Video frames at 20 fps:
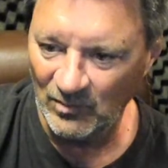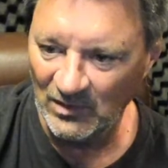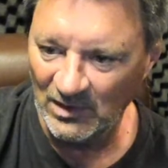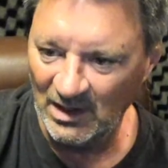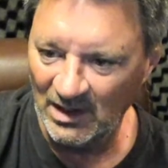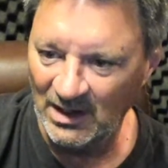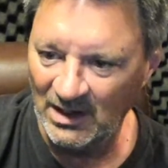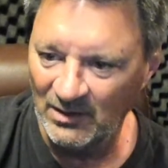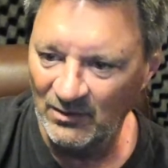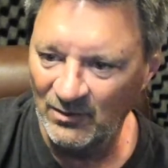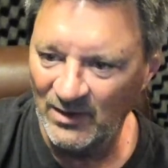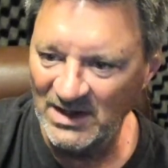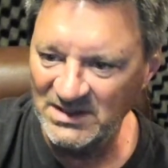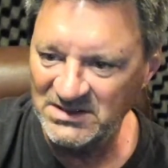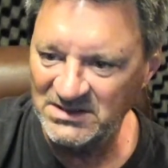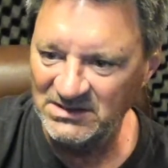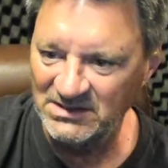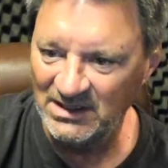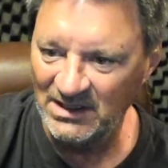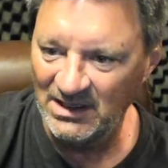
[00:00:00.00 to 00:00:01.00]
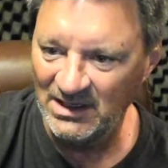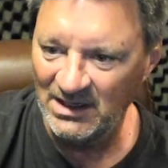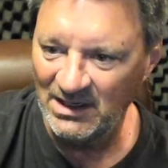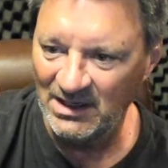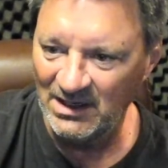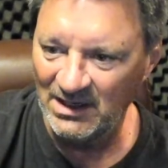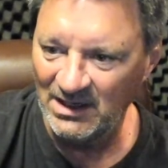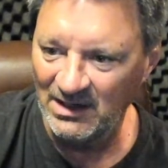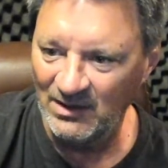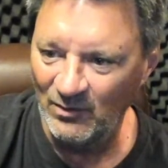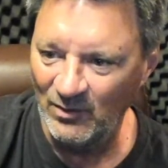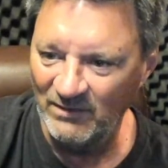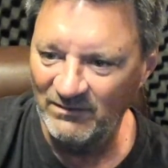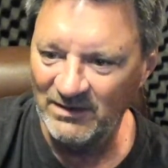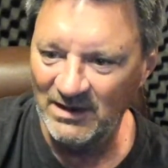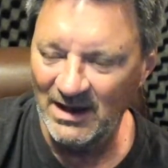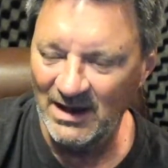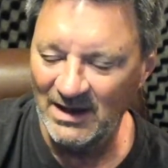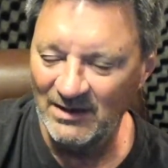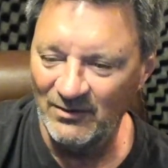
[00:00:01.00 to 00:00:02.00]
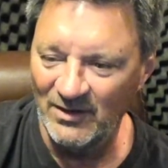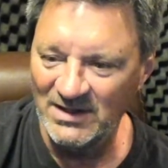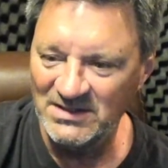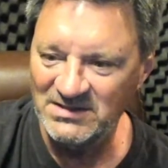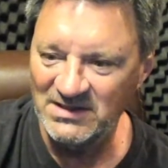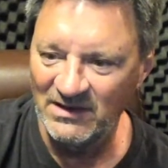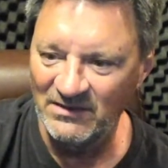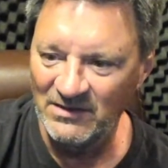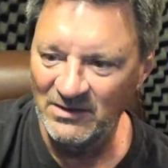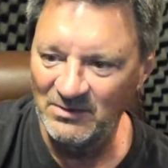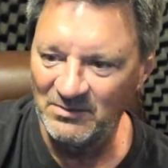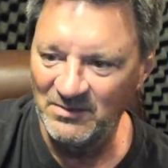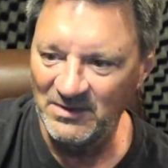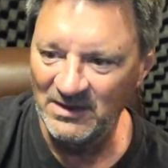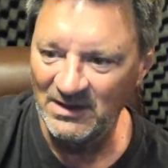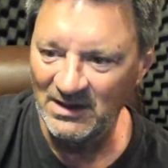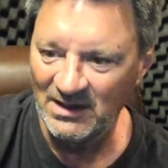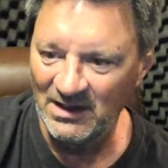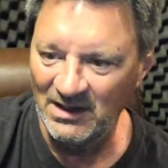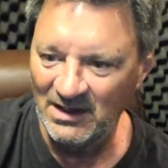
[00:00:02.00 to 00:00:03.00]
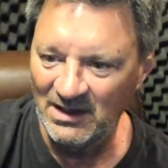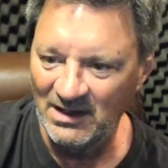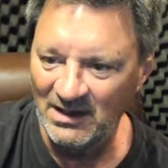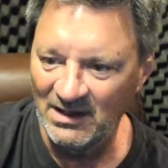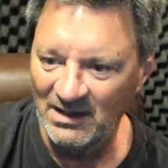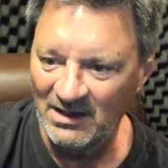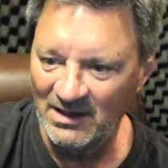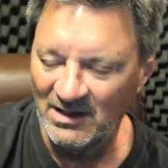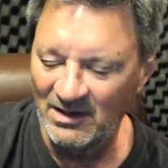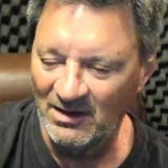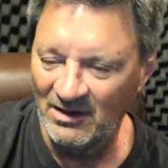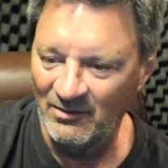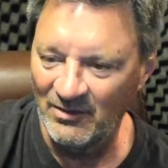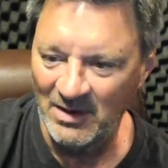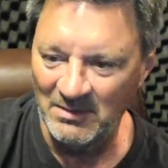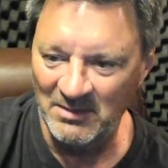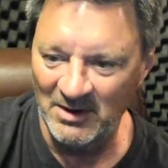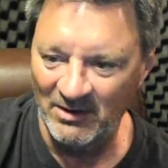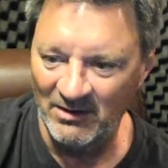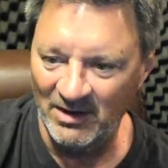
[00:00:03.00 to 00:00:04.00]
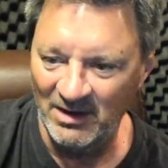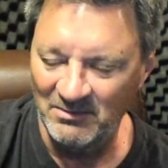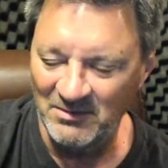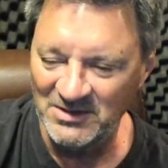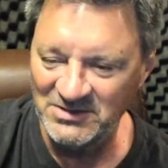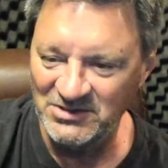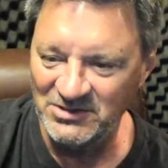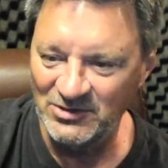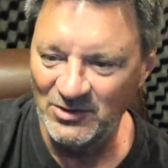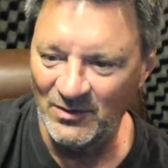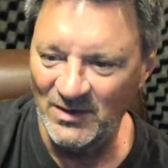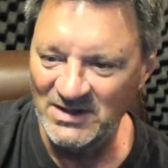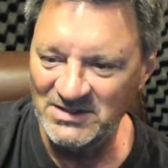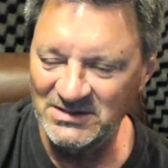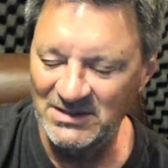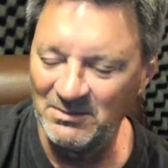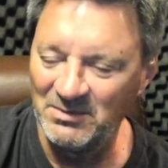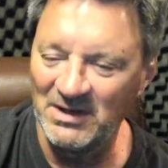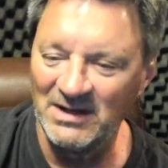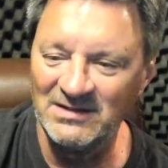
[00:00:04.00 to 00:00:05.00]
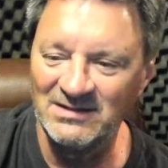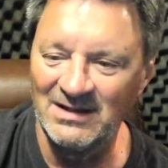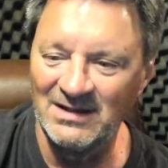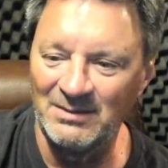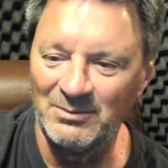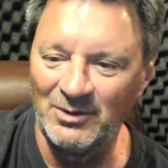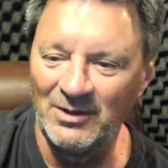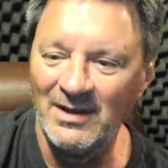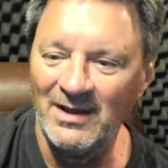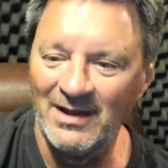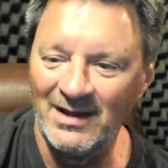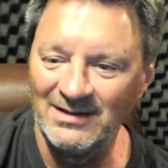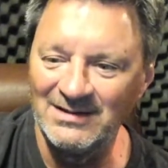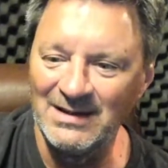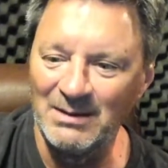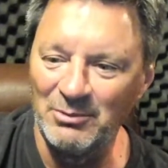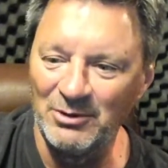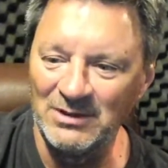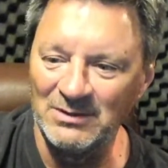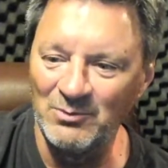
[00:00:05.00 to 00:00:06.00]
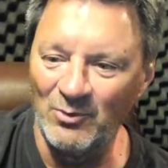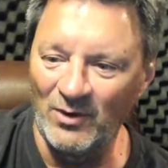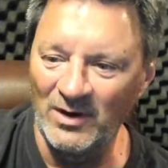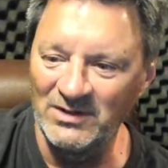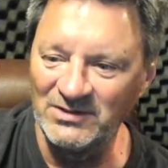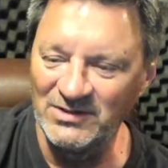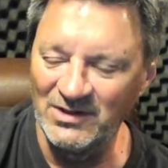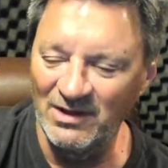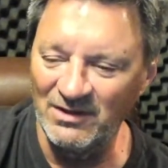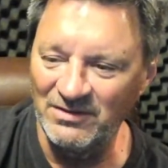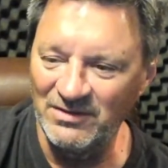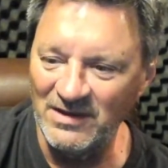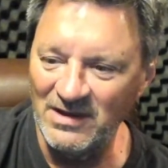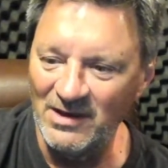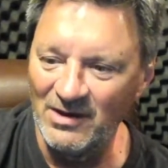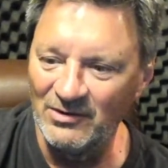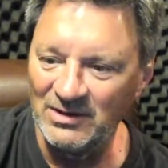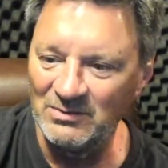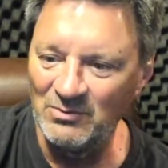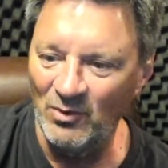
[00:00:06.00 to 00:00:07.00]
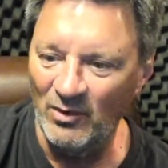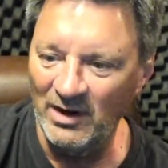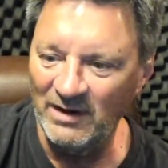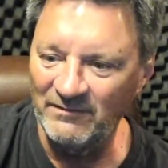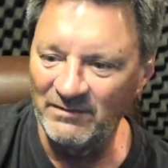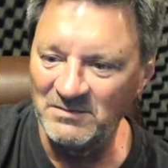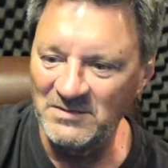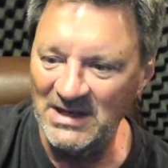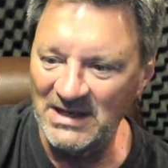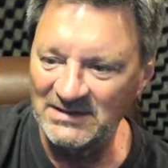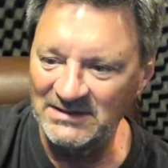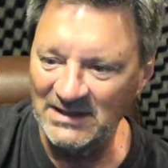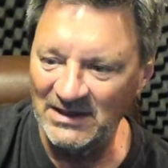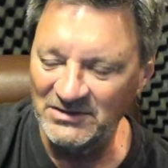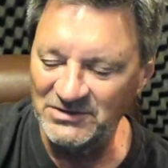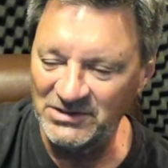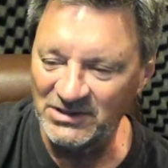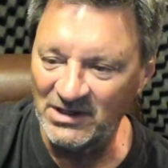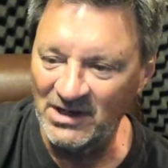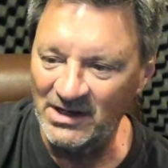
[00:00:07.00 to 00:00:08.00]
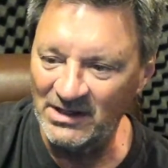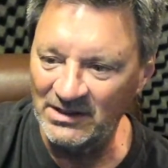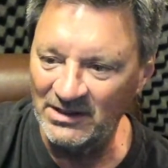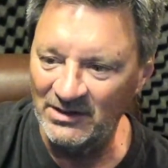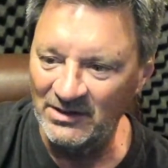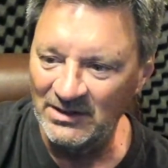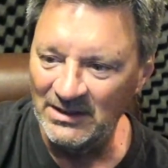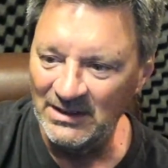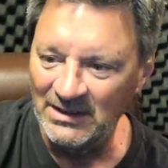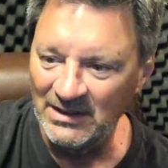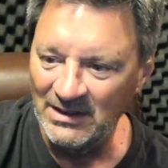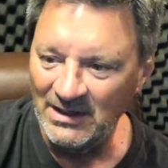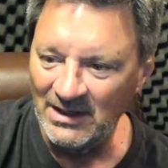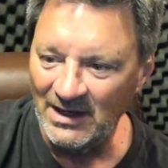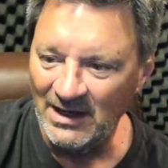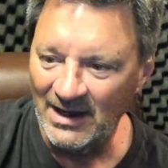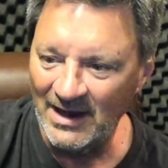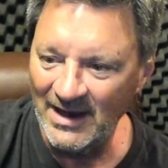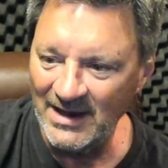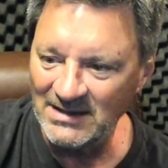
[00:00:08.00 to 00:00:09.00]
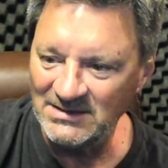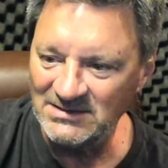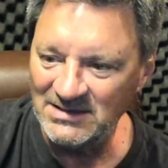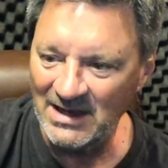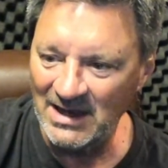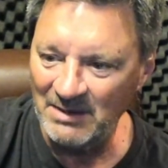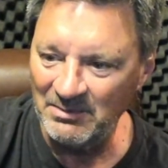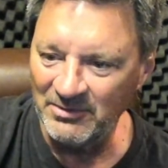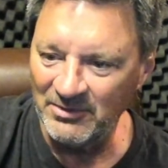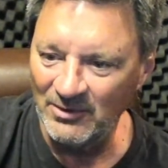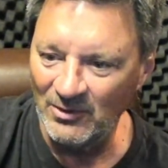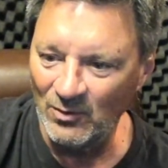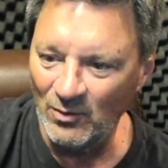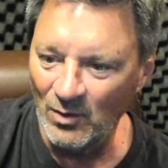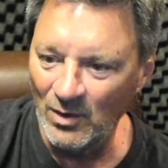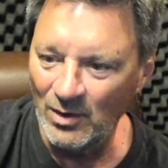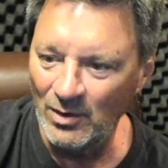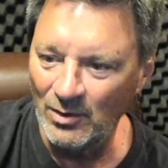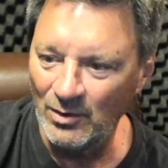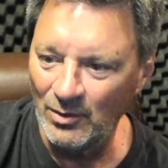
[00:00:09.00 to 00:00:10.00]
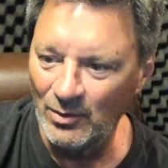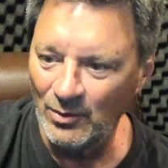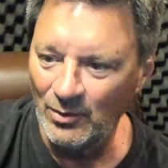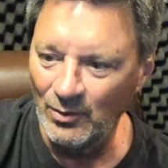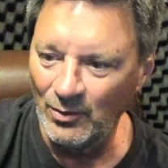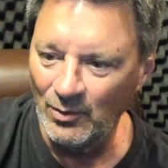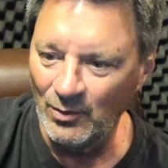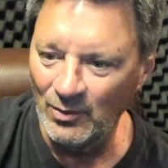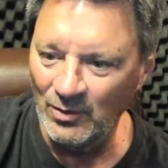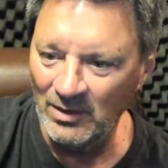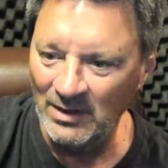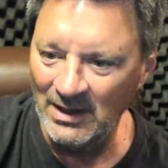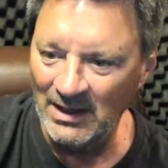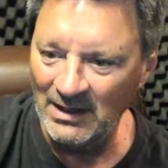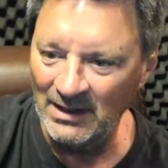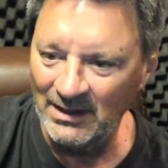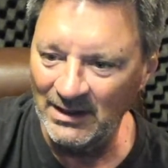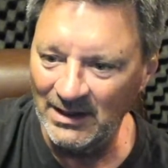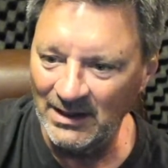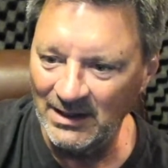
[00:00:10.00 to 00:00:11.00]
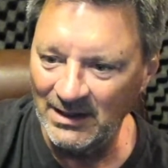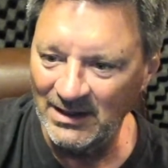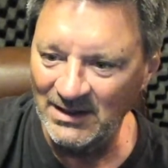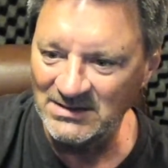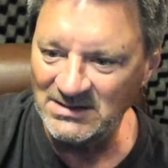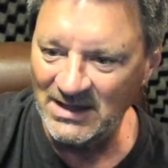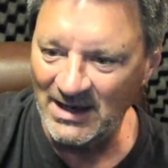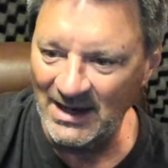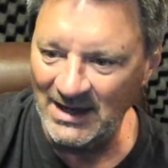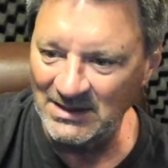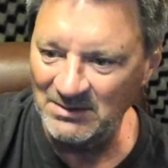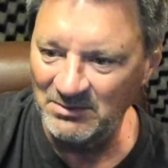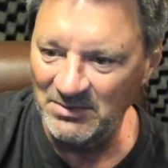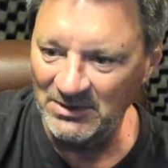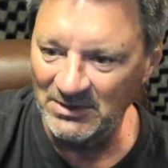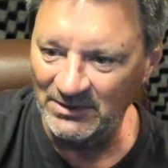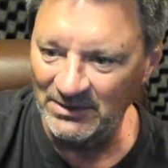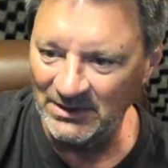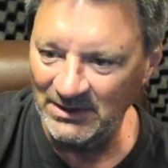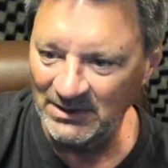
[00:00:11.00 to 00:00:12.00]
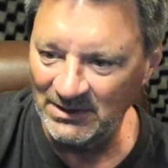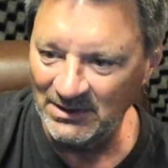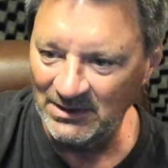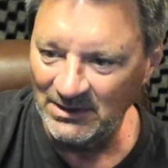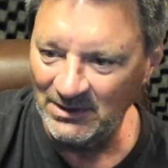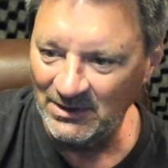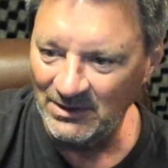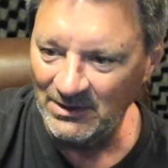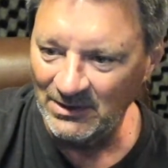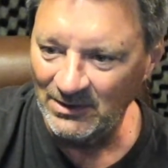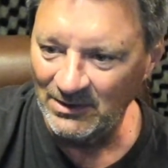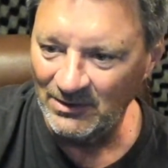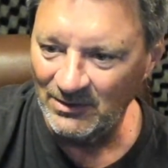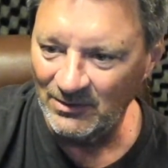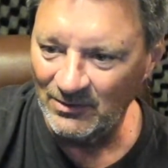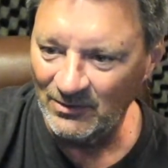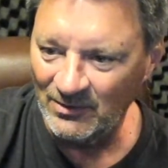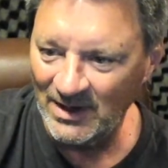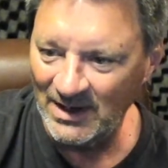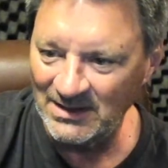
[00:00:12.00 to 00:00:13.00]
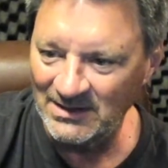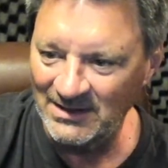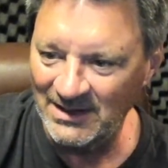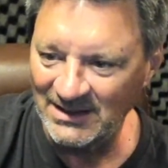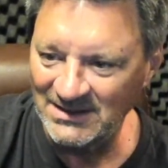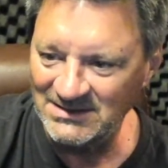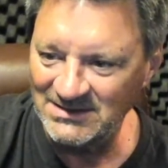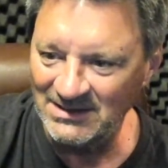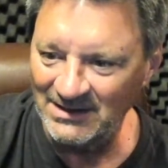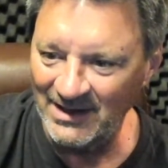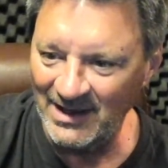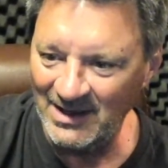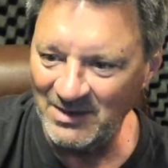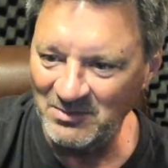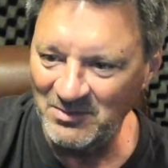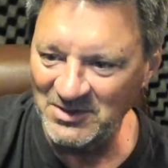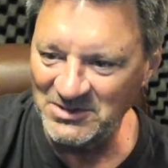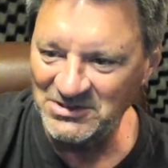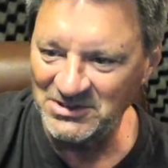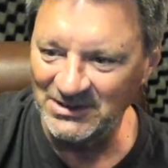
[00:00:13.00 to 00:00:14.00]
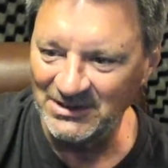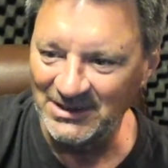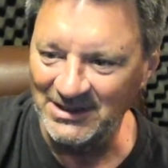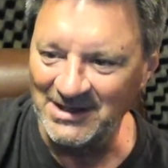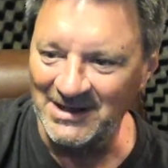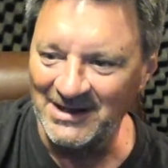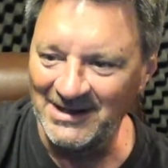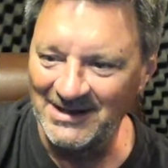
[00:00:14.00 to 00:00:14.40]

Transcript: Uh, Rusty, we've got Rusty in the U P. Oh, wait a minute, I already mentioned you, Rusty, but a double, a double good morning to you. Theo, good morning from downtown Chicago. High atop the, whoa, Nelly, it's hot building right next to Lake Michigan.